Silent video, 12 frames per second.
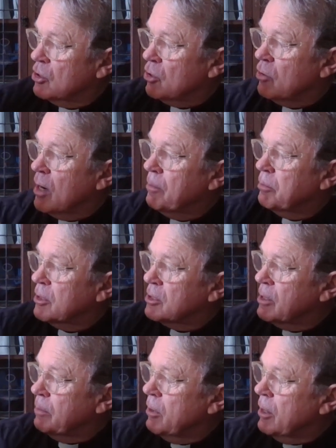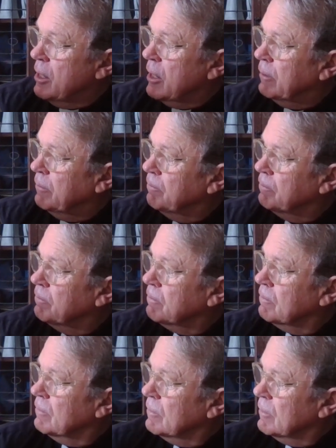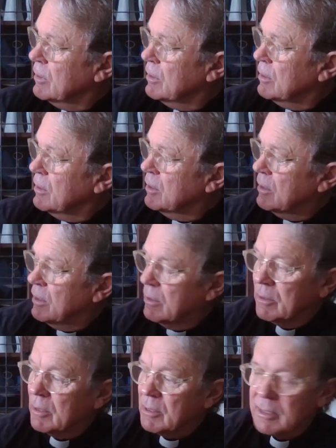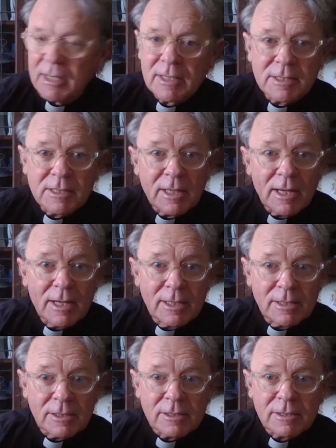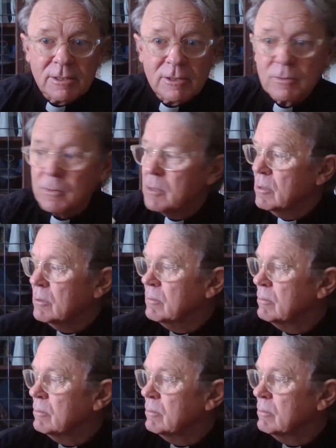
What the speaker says: to grab things up high. I think Dad's an artist as well.